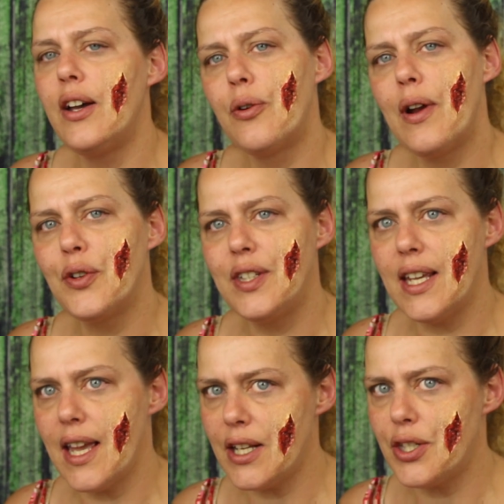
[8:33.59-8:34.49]
around
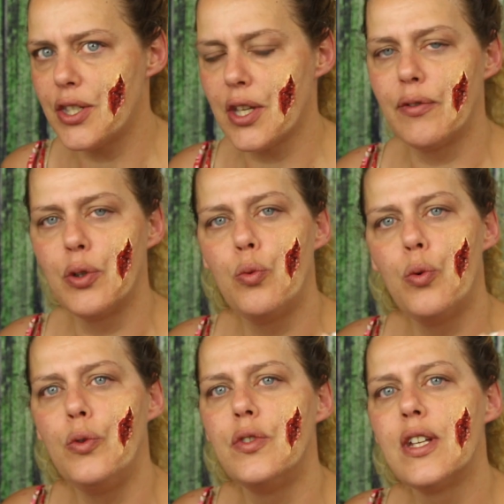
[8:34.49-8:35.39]
the edges of the
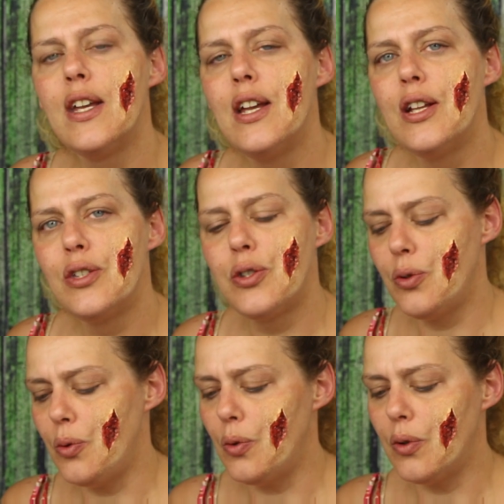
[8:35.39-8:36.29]
wound
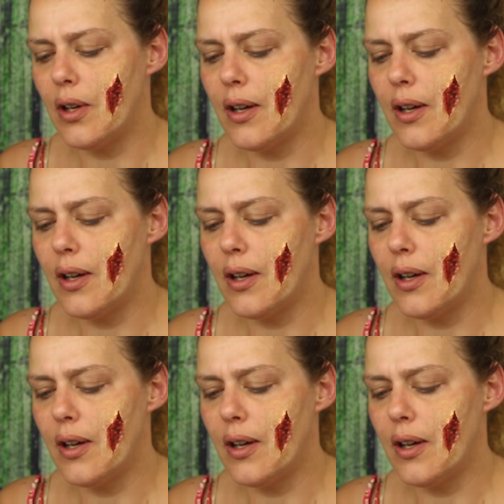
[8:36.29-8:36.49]
to